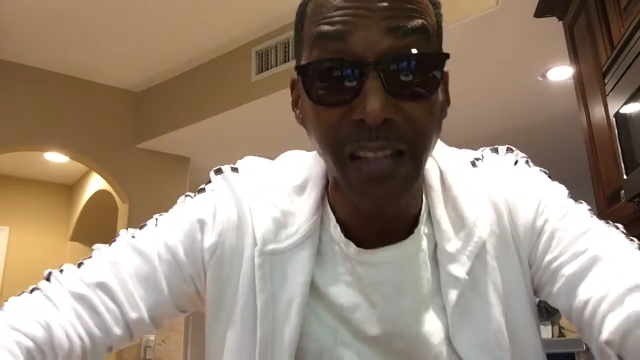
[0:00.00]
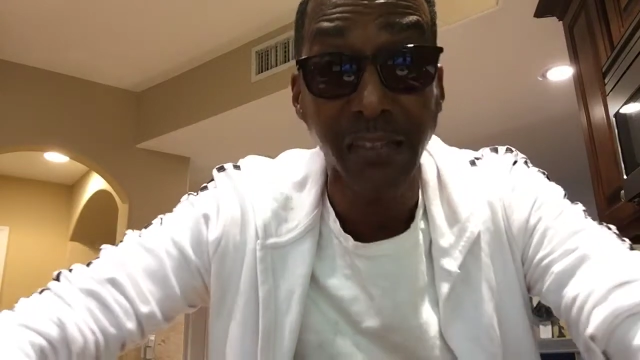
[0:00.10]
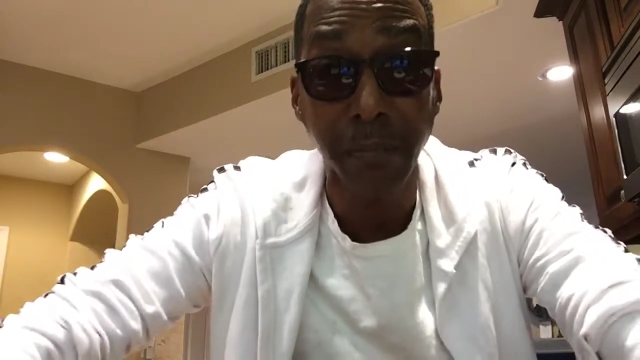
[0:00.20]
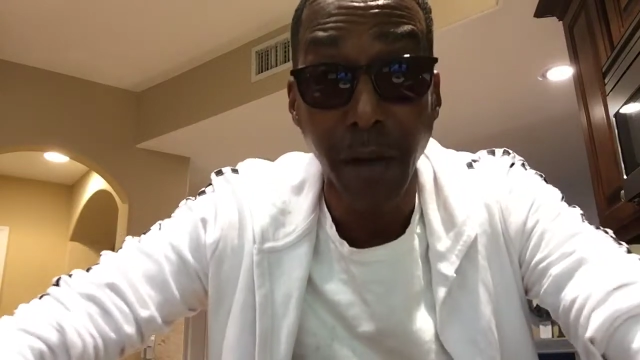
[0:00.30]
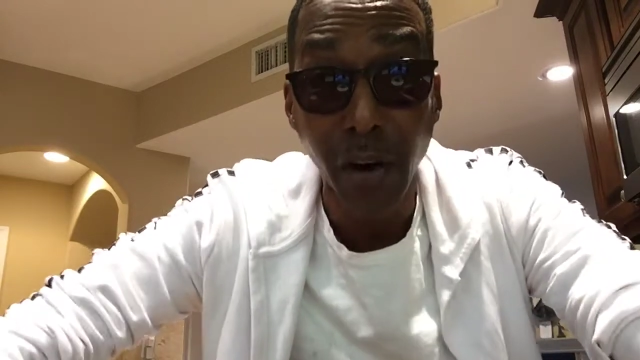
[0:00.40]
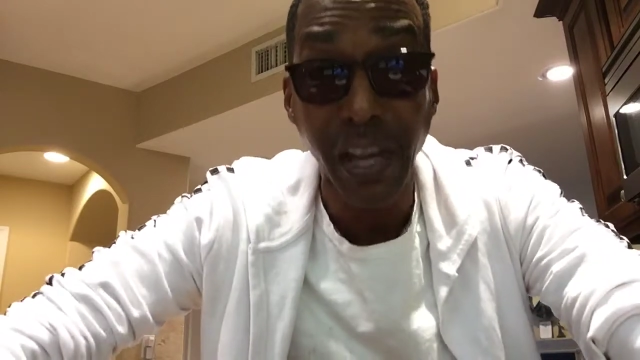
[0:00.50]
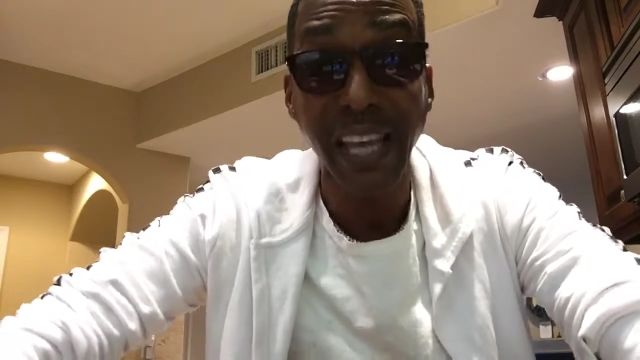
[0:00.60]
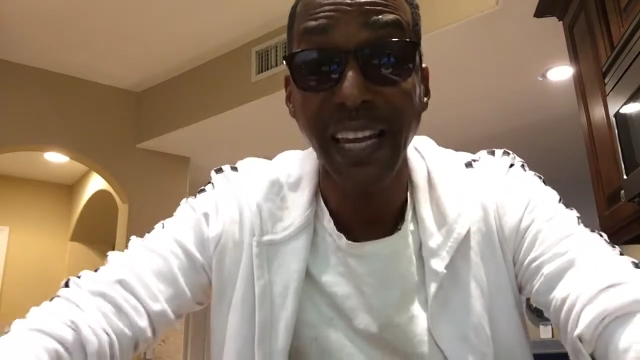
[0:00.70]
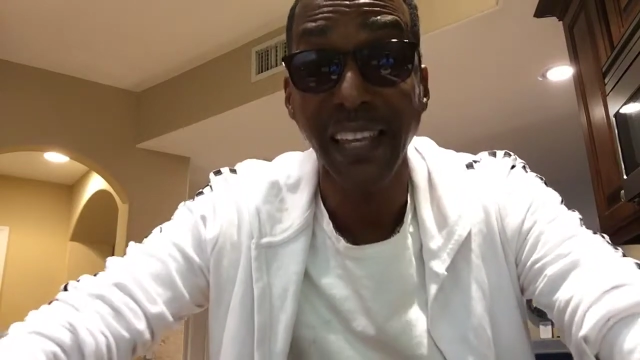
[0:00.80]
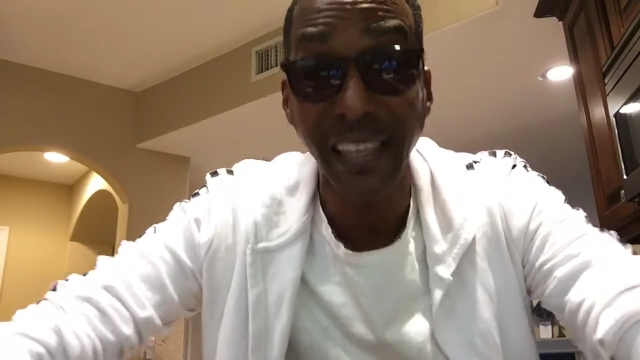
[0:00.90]
tomorrow
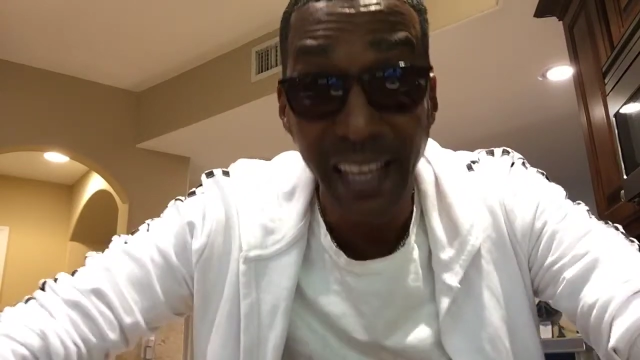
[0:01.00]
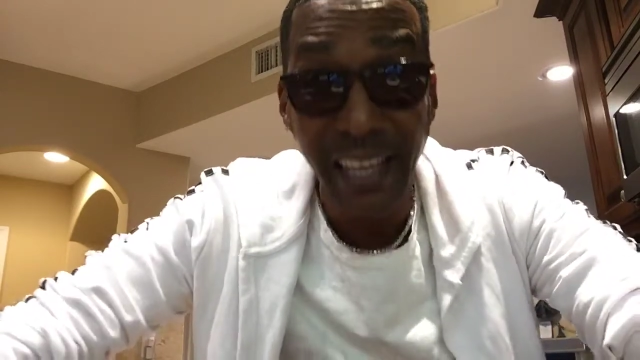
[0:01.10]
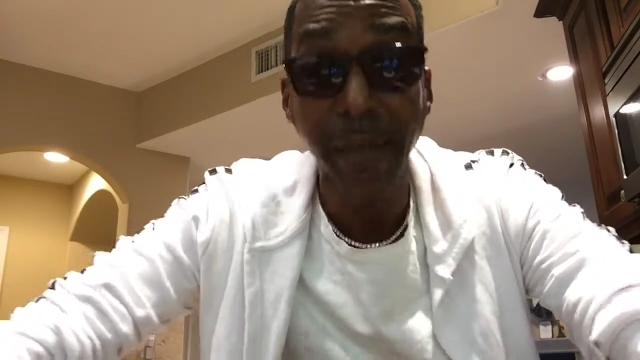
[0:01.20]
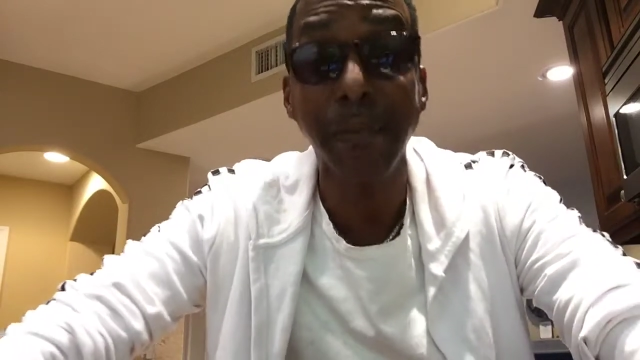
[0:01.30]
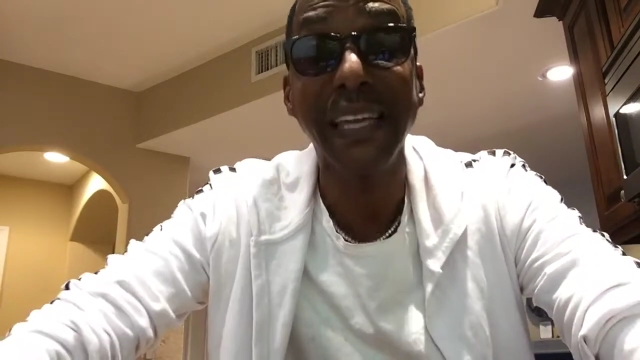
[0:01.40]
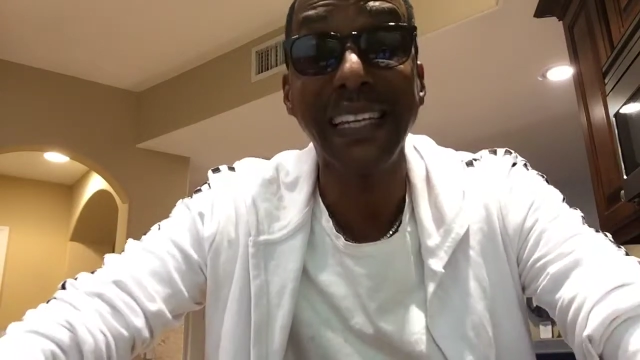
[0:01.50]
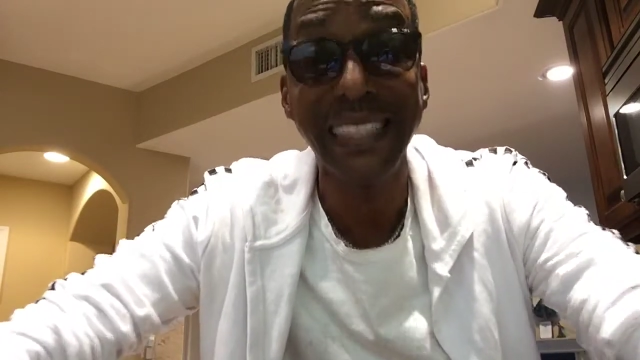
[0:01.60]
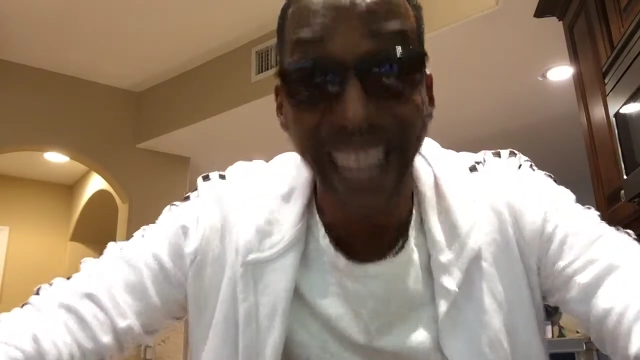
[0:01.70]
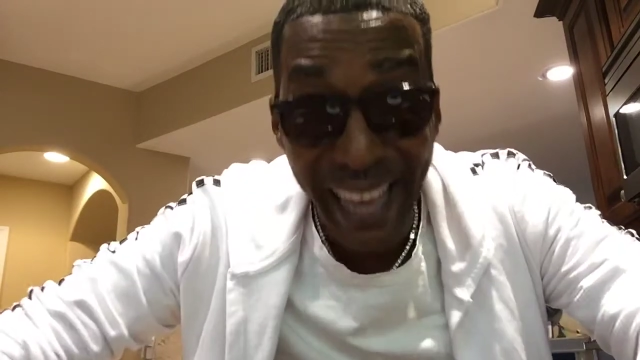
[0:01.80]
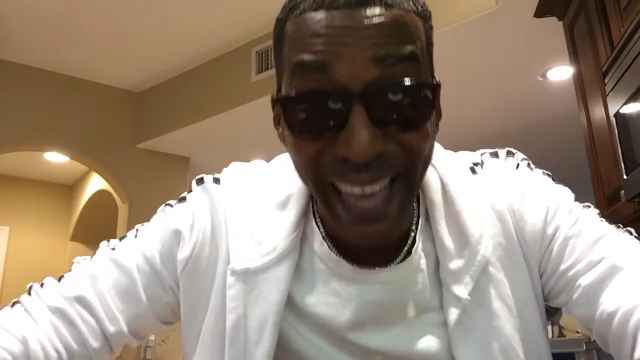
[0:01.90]
in a year, they'd be
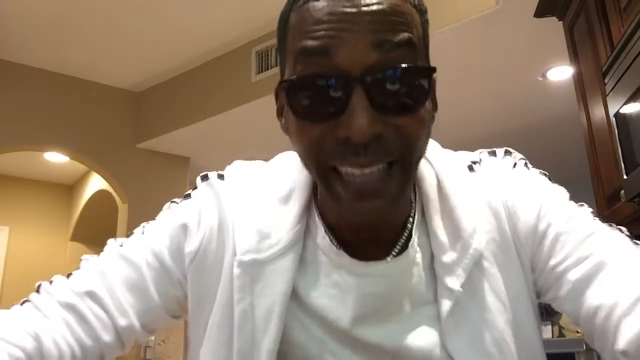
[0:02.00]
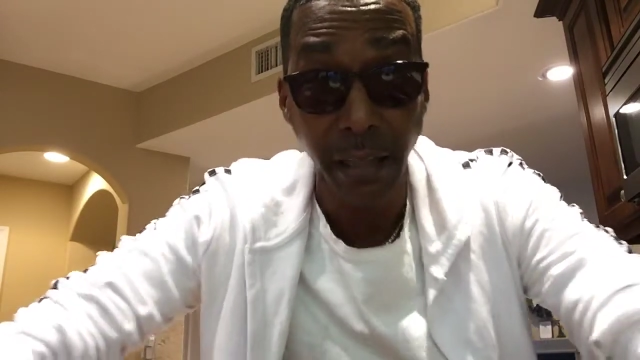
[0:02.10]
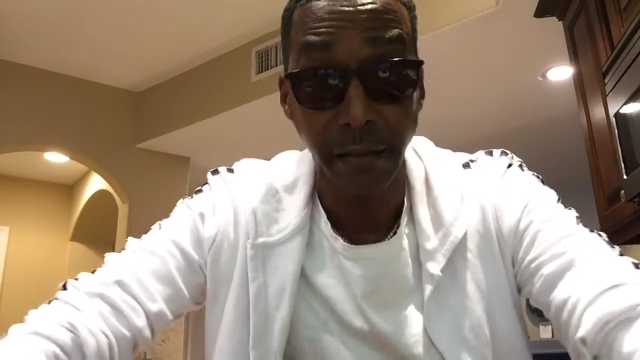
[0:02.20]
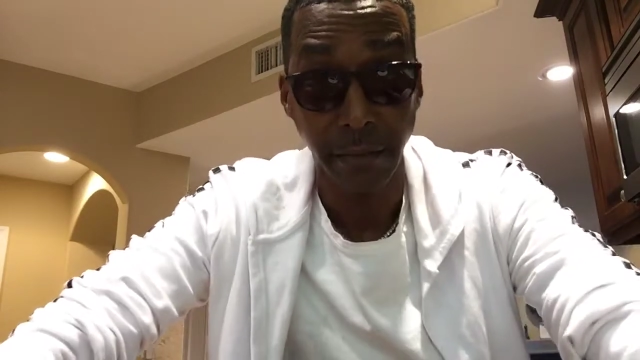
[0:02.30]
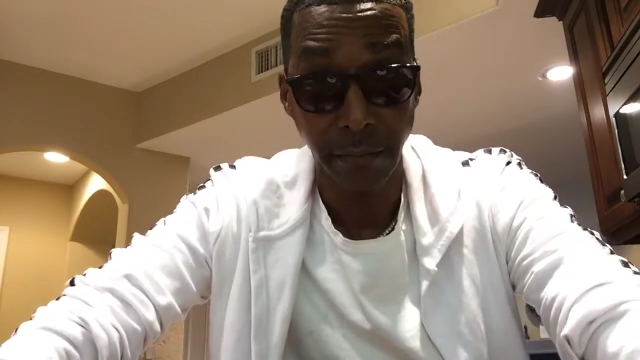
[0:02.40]
dead.